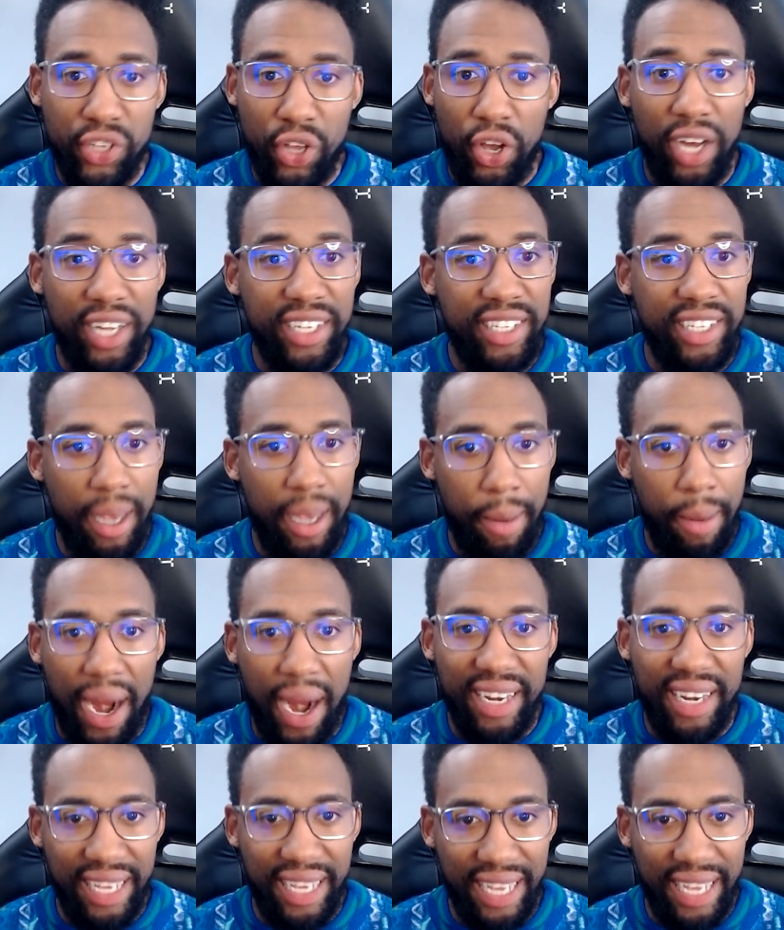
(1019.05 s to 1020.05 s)
content
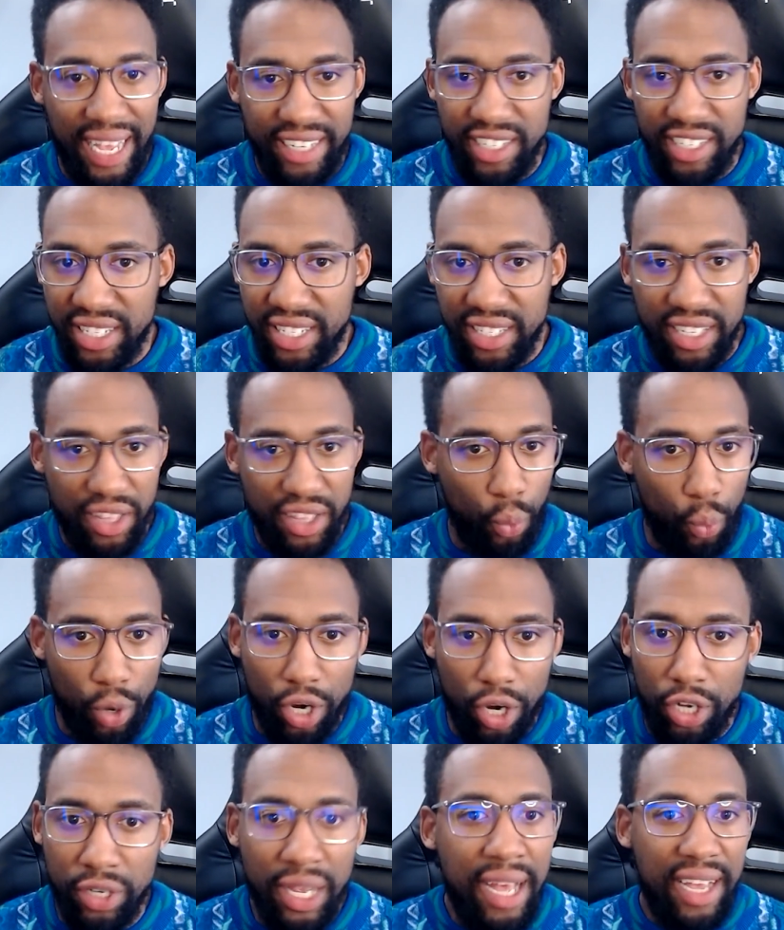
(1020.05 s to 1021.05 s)
marketing engines in the
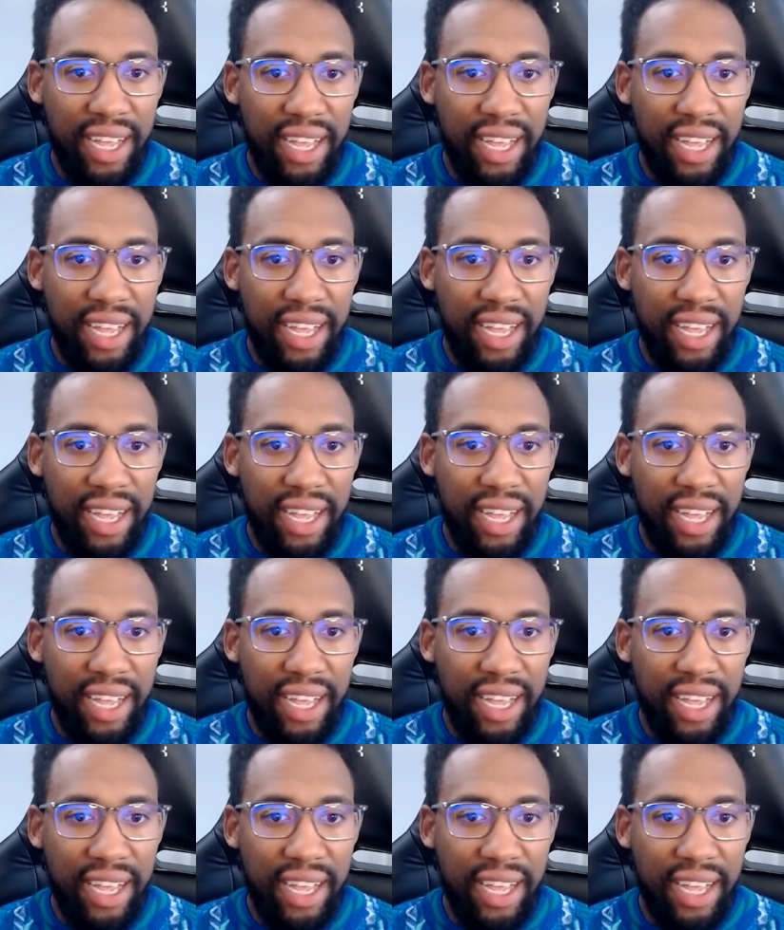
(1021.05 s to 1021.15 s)
world,